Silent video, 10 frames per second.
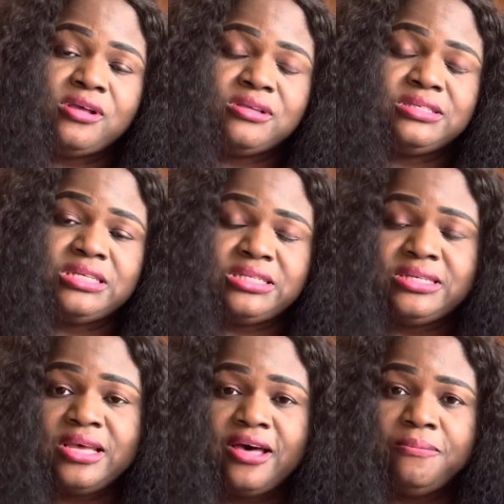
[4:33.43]

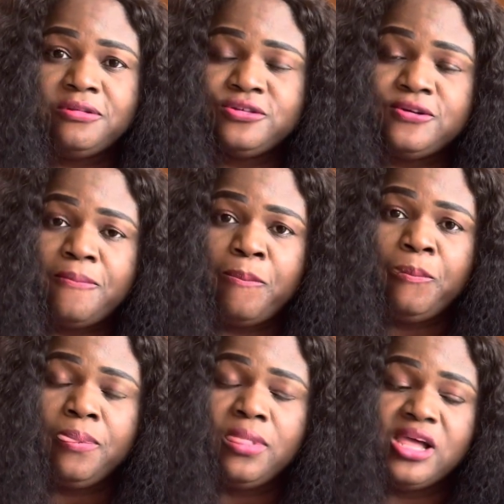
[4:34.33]
city capital,
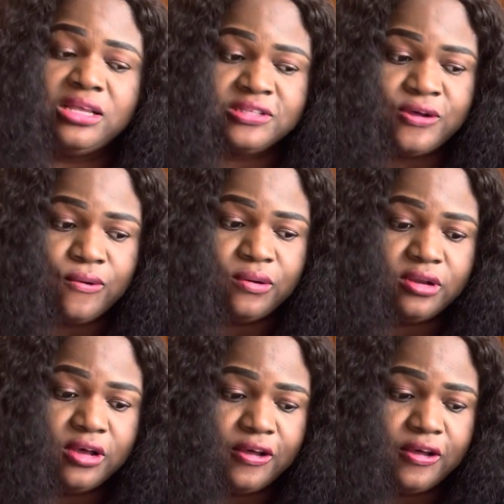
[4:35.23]
that is called